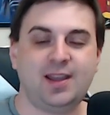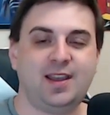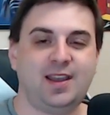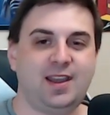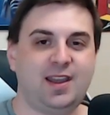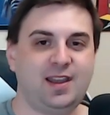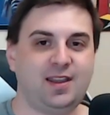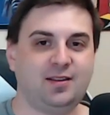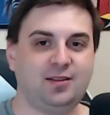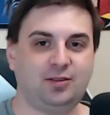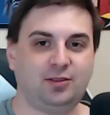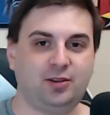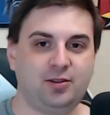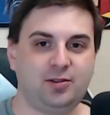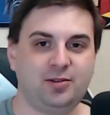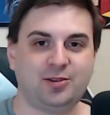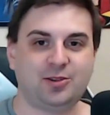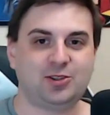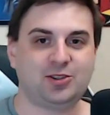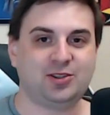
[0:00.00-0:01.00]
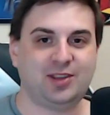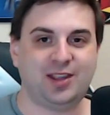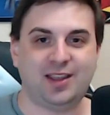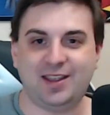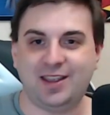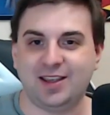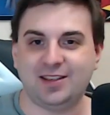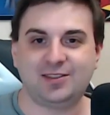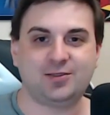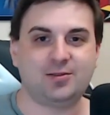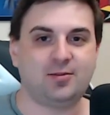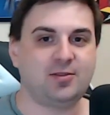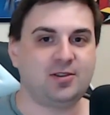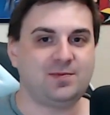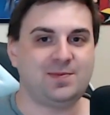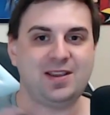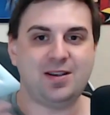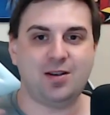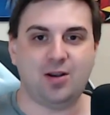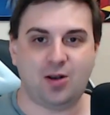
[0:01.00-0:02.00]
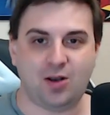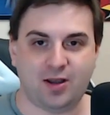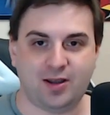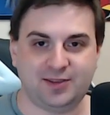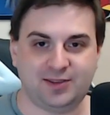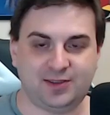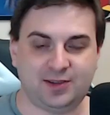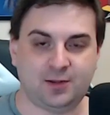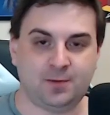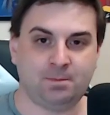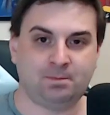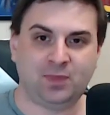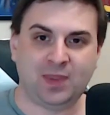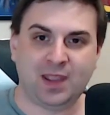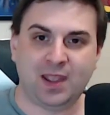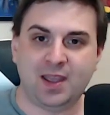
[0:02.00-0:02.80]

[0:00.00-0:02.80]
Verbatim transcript: It looks like it's going to be awesome.